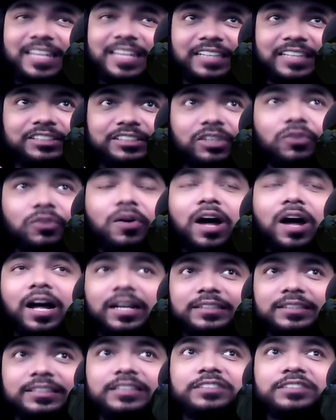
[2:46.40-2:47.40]
they show
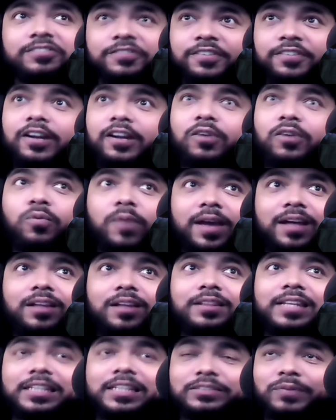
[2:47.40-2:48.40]
autism very
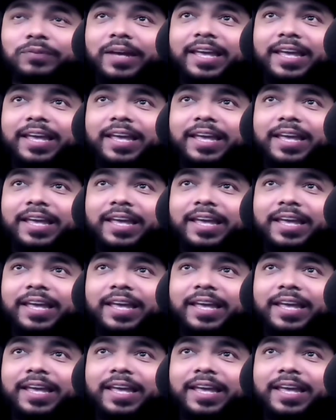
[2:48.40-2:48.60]
well. That's why